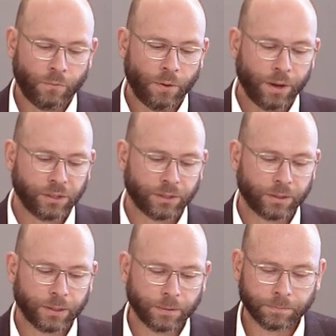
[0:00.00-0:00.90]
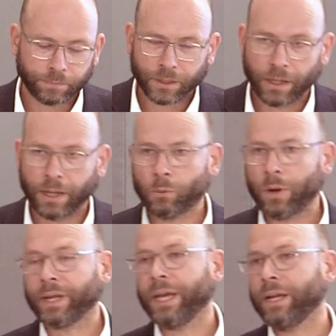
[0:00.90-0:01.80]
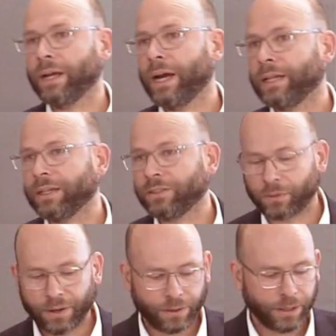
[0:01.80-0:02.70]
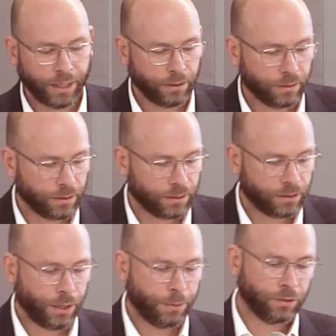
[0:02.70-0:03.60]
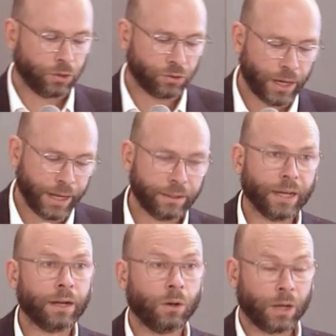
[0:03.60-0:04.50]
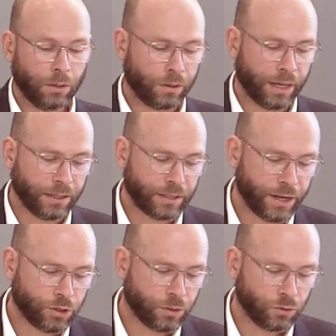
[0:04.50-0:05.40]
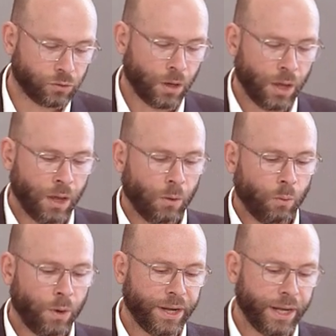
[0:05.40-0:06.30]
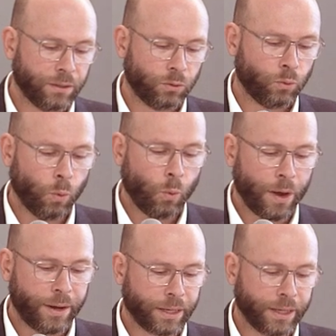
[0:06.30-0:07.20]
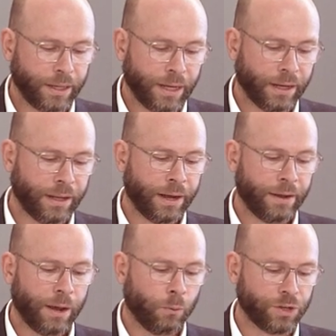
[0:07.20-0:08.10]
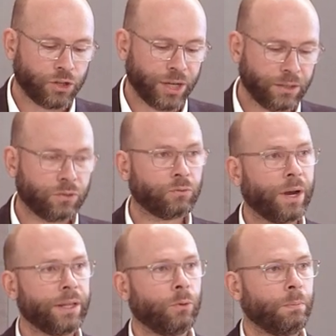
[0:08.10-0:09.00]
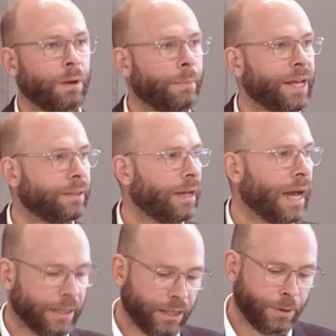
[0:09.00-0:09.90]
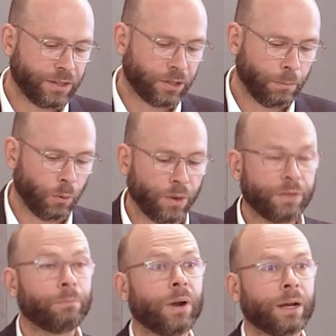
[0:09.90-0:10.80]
First, in working and strengthening civil society and local organizations, we need to work in an area which is try to implement activism with